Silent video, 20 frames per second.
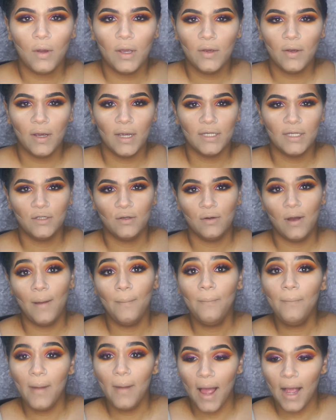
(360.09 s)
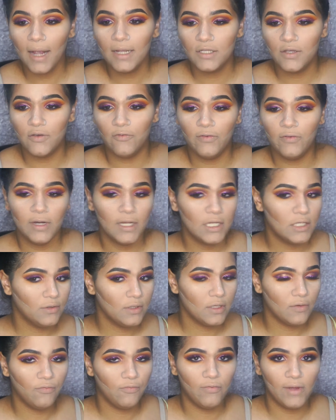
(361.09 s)
okay guys so i'm back to
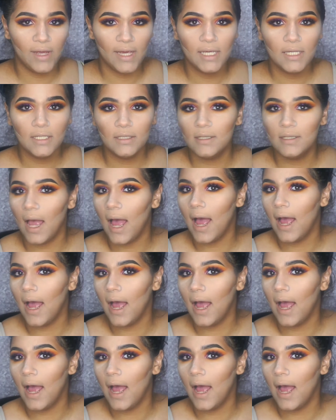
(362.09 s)
finish the face